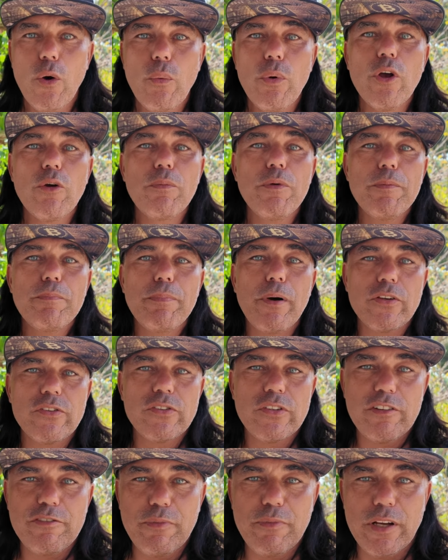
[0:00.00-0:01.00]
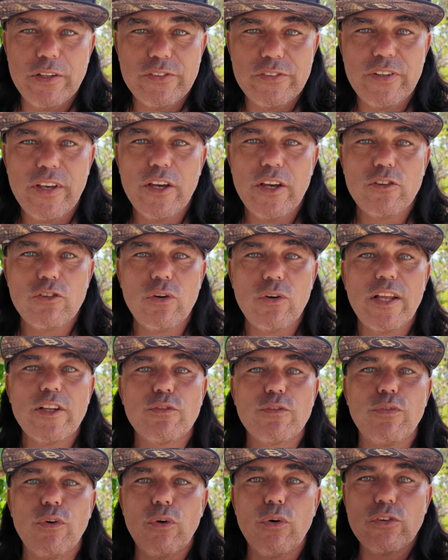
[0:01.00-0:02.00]
will be positive months. So let's
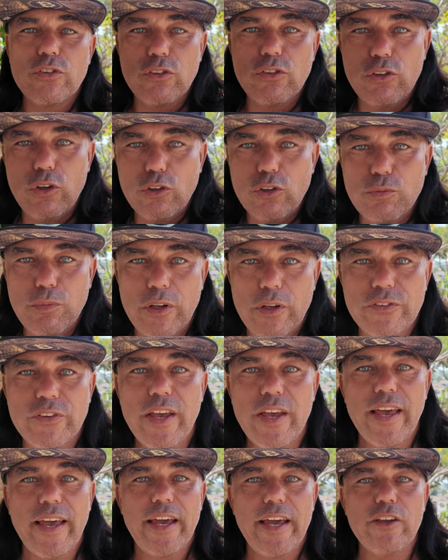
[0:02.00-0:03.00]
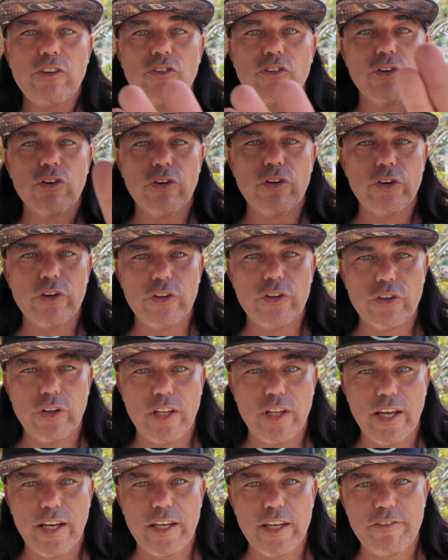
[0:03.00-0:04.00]
focus on those months. Enjoy your
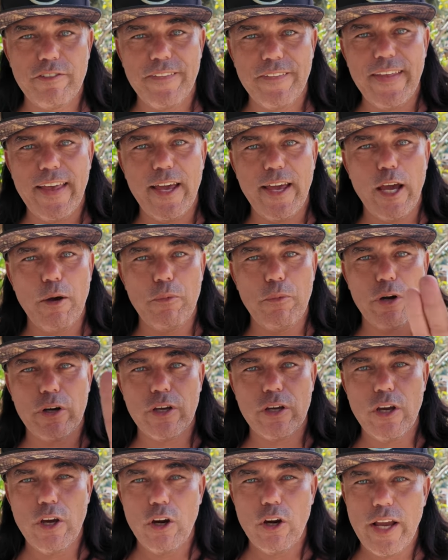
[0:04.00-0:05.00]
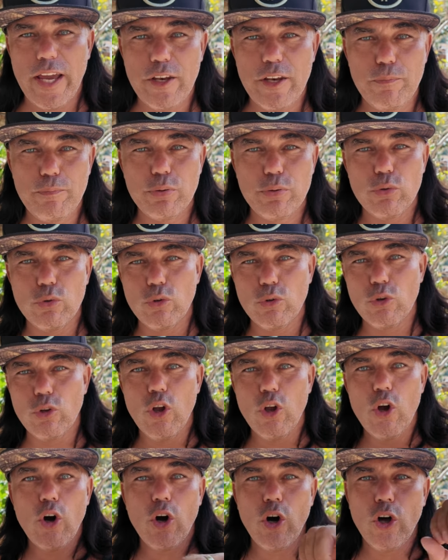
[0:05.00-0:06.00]
life in a hammock, at a pool,
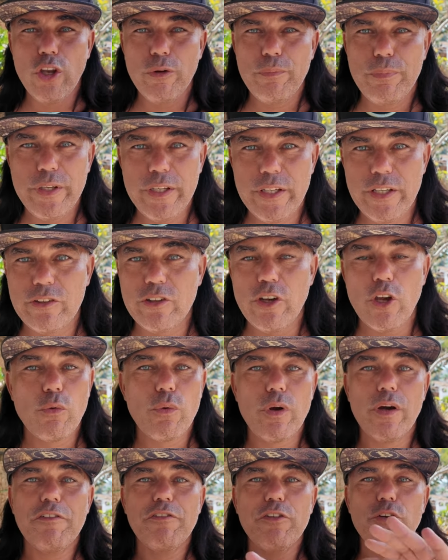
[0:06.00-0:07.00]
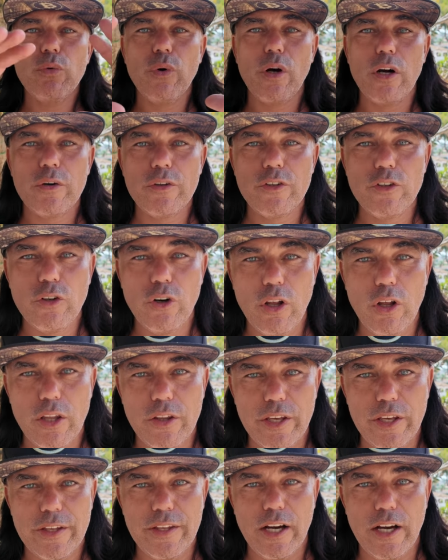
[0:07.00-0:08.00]
on a beach, wherever you are on your
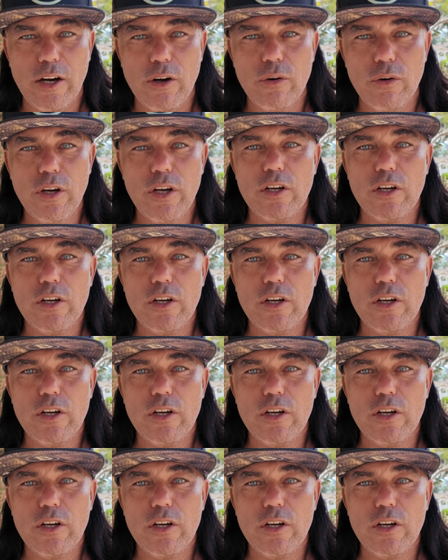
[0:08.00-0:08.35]
holiday now.